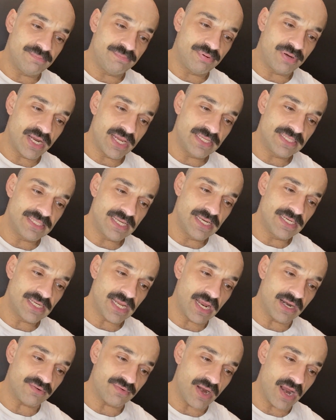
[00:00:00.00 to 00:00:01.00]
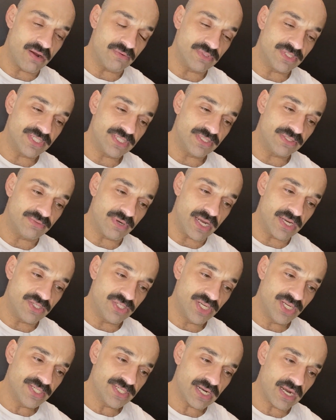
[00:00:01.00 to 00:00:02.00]
present around
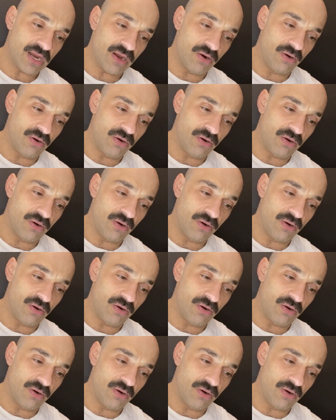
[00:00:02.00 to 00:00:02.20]
strangers